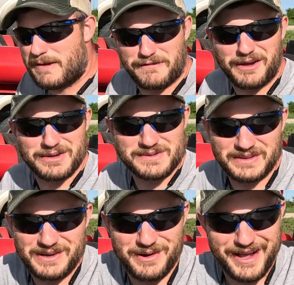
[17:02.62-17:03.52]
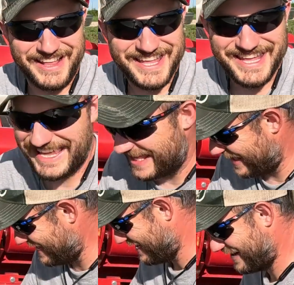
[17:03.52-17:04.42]
if it goes really well,
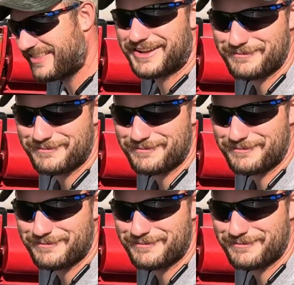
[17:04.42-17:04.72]
I'd think